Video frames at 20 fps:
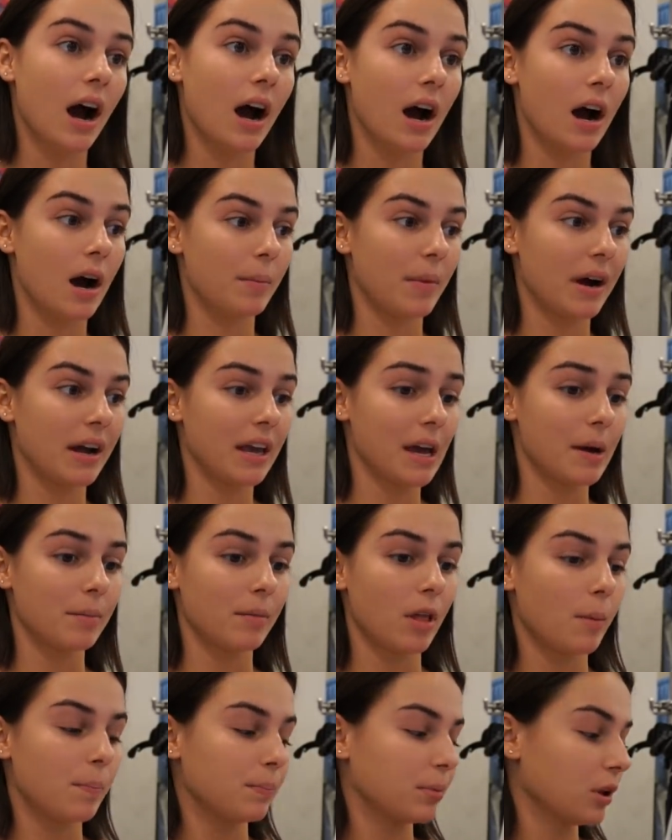I
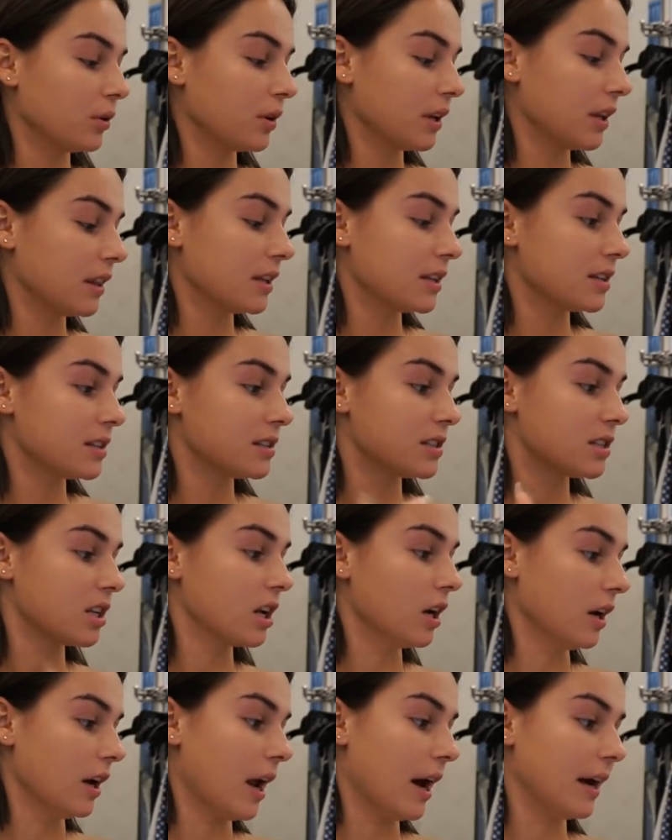am uploading this
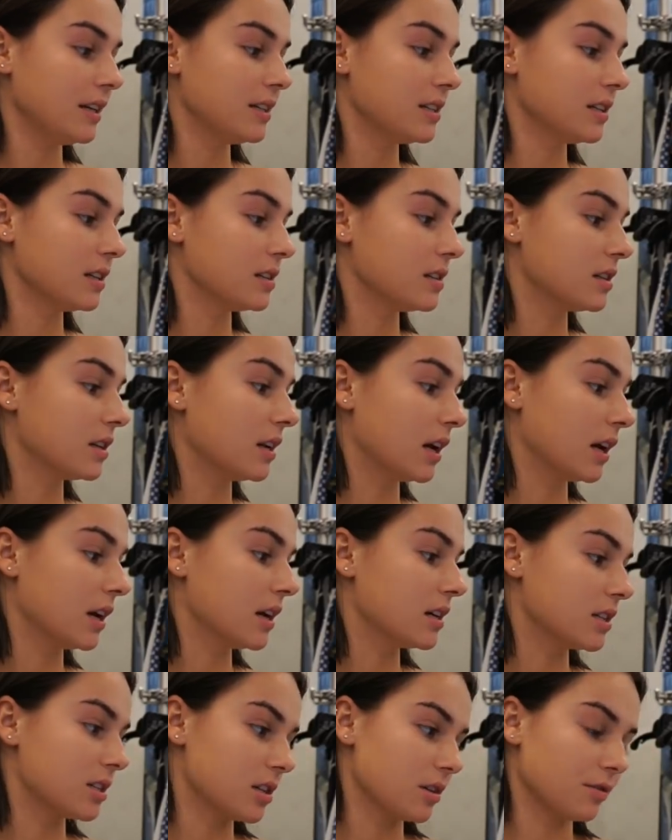tonight and today
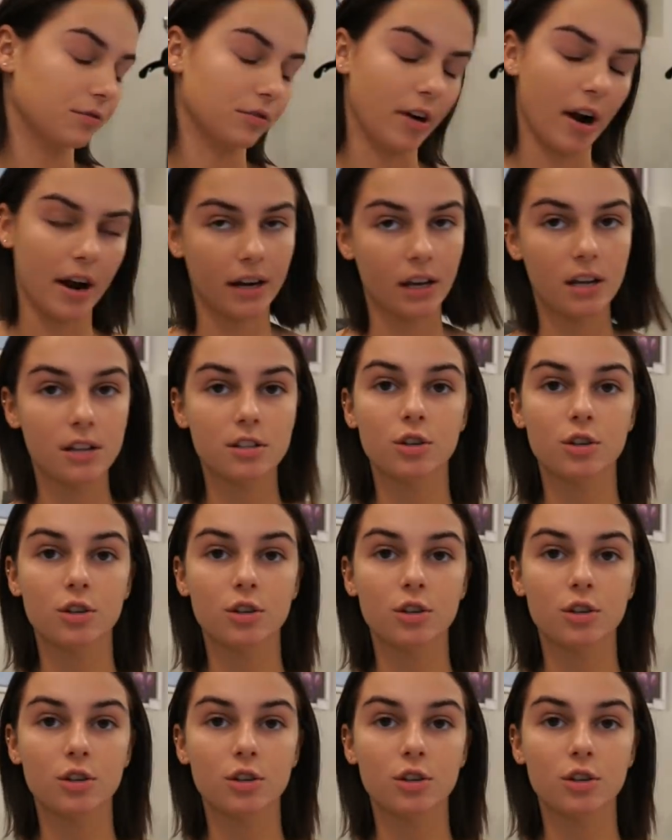is Friday.